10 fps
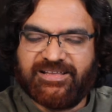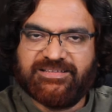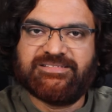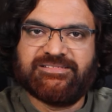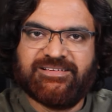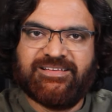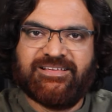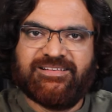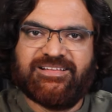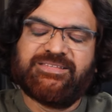nice?
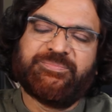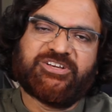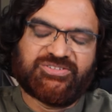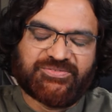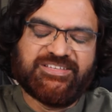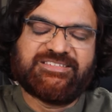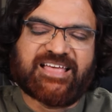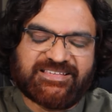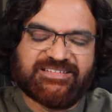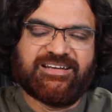That's because of these
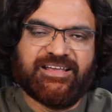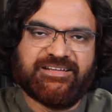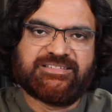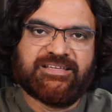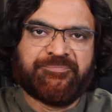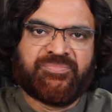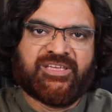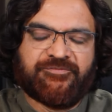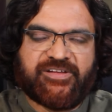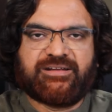accent lights.
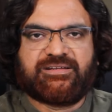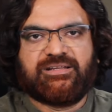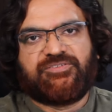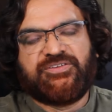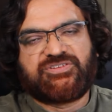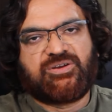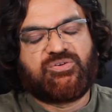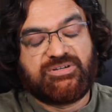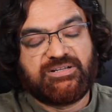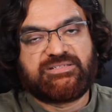In fact, five-star
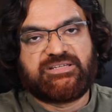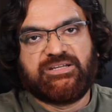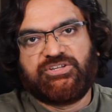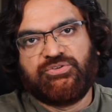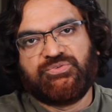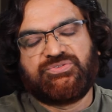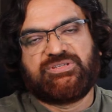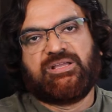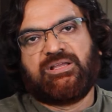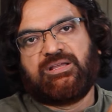hotels tend to
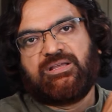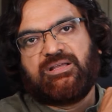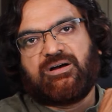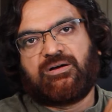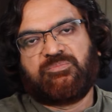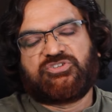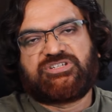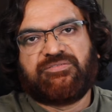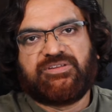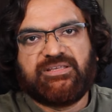use
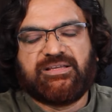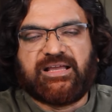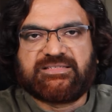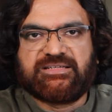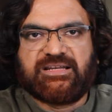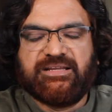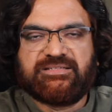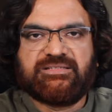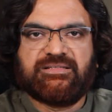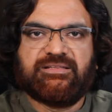almost everything accent
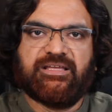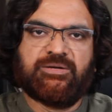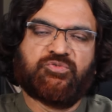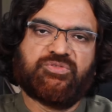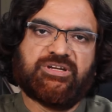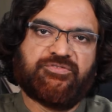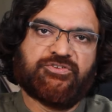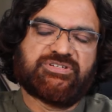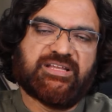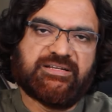lights. They remove the
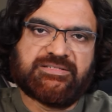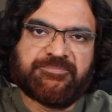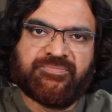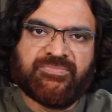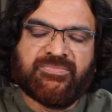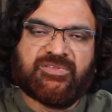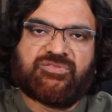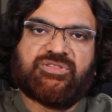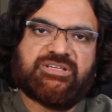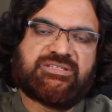diffuse lights,
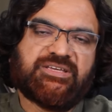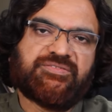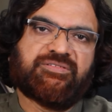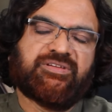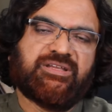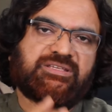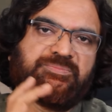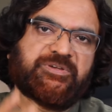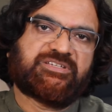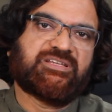so this gives a very
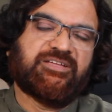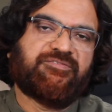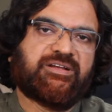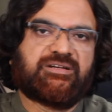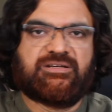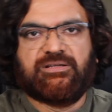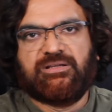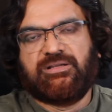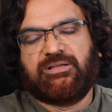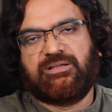special effect
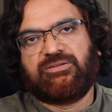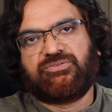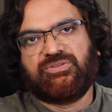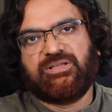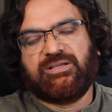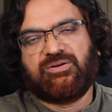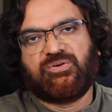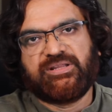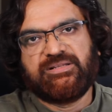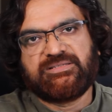to the
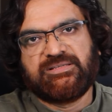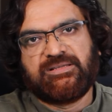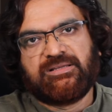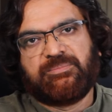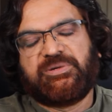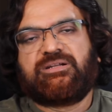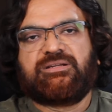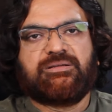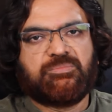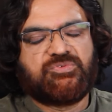hotels.
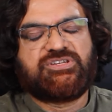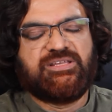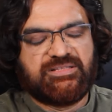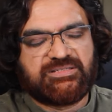But mostly